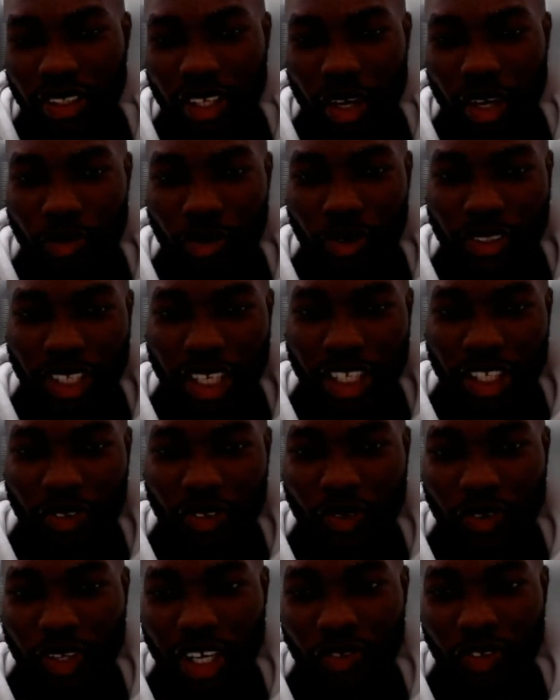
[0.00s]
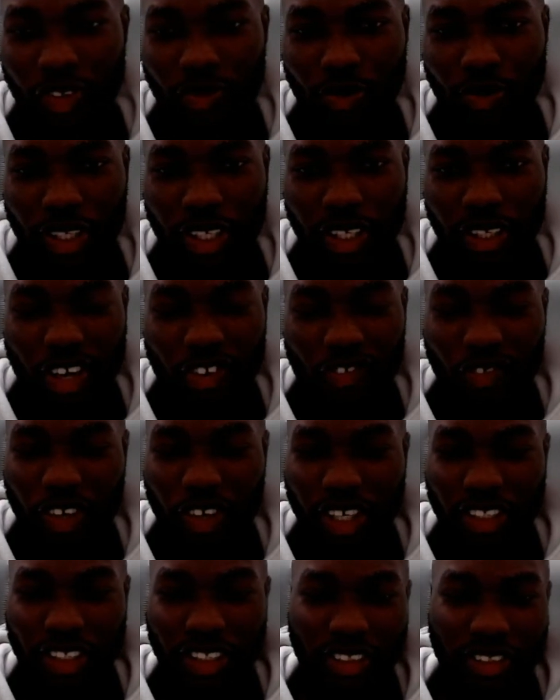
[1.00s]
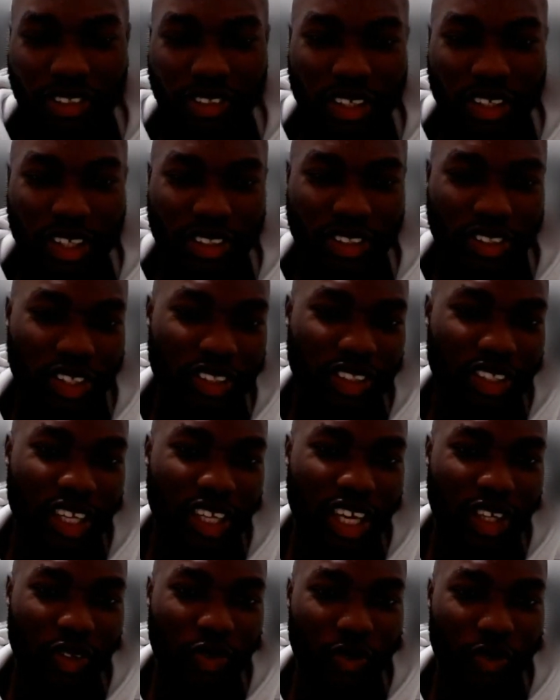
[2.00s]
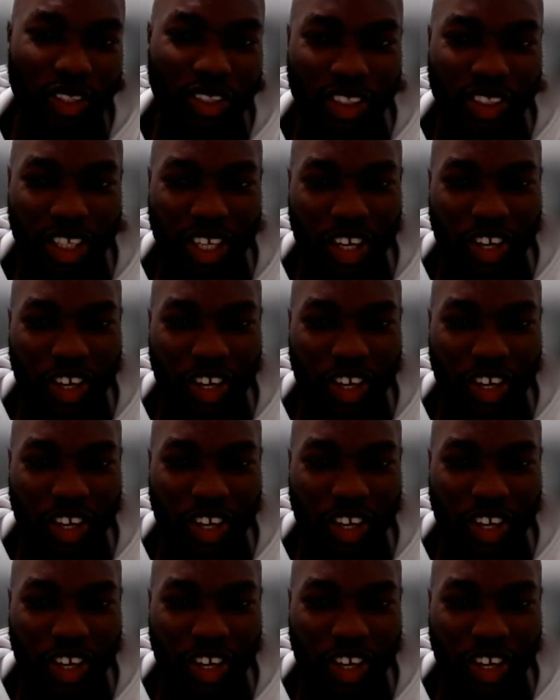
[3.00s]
a multilingual language model affect a certain language